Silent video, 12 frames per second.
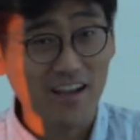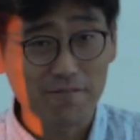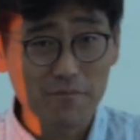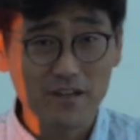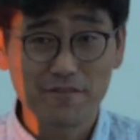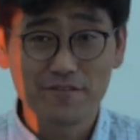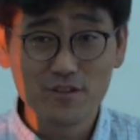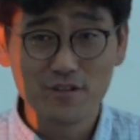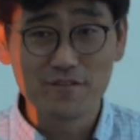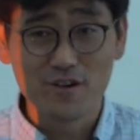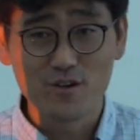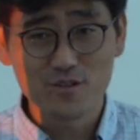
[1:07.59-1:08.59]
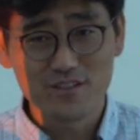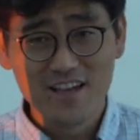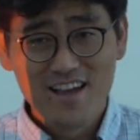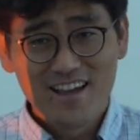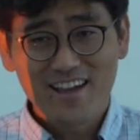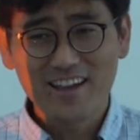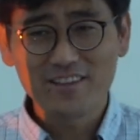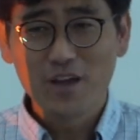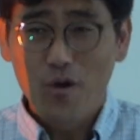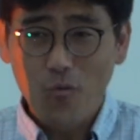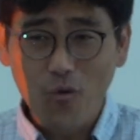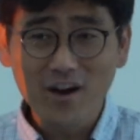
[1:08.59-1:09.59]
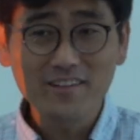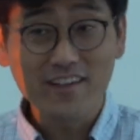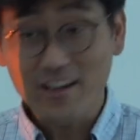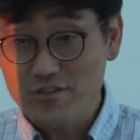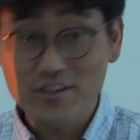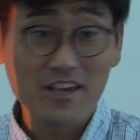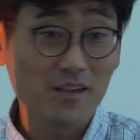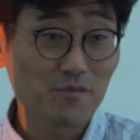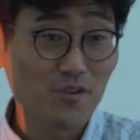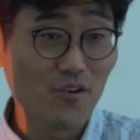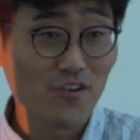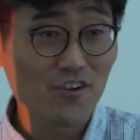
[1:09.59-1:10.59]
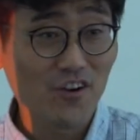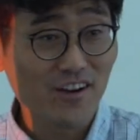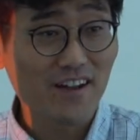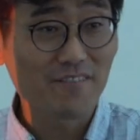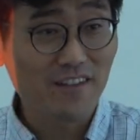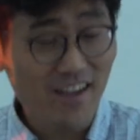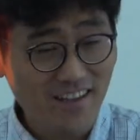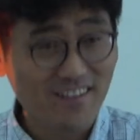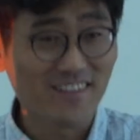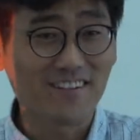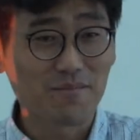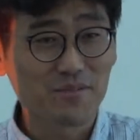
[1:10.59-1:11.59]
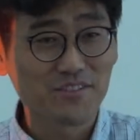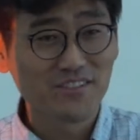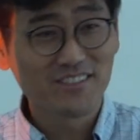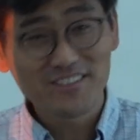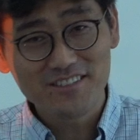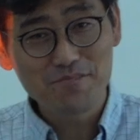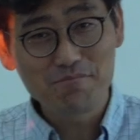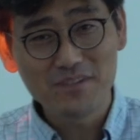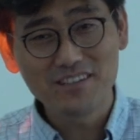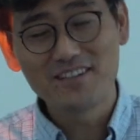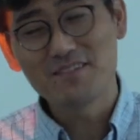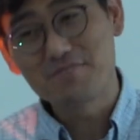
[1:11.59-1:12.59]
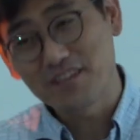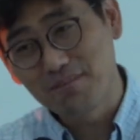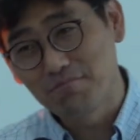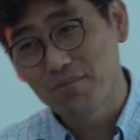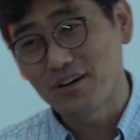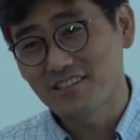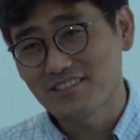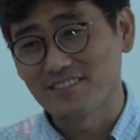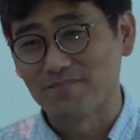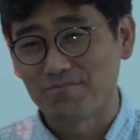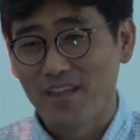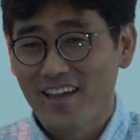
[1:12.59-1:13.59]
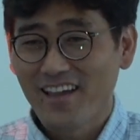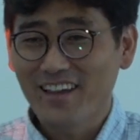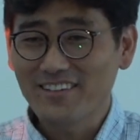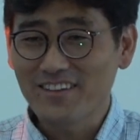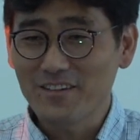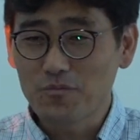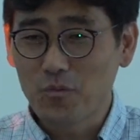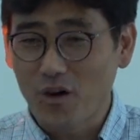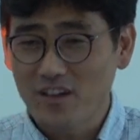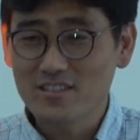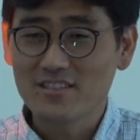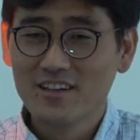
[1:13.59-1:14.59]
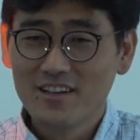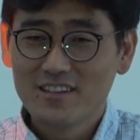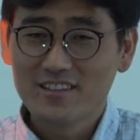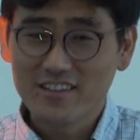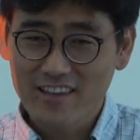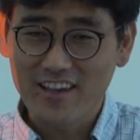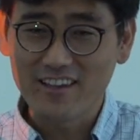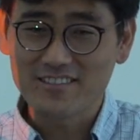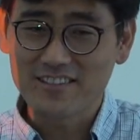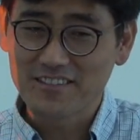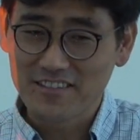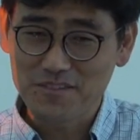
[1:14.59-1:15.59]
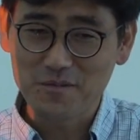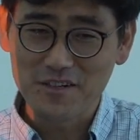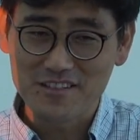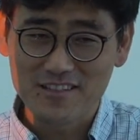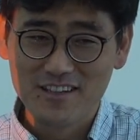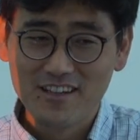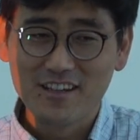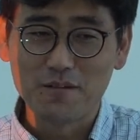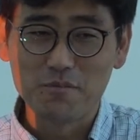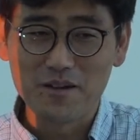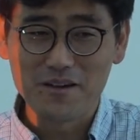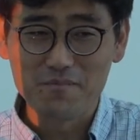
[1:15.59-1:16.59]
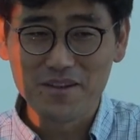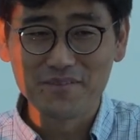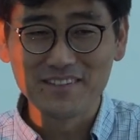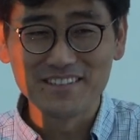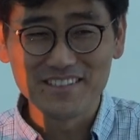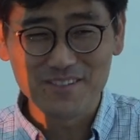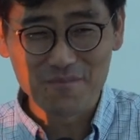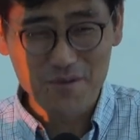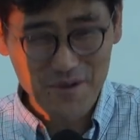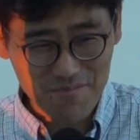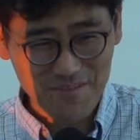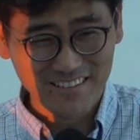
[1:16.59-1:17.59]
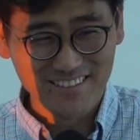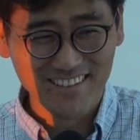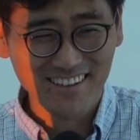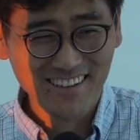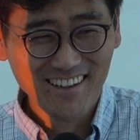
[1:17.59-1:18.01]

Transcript: I've met a few of those, and one actually came to Hong Kong, and I've had an opportunity to meet him in person. And it was the case that this was a bit of a disappointment.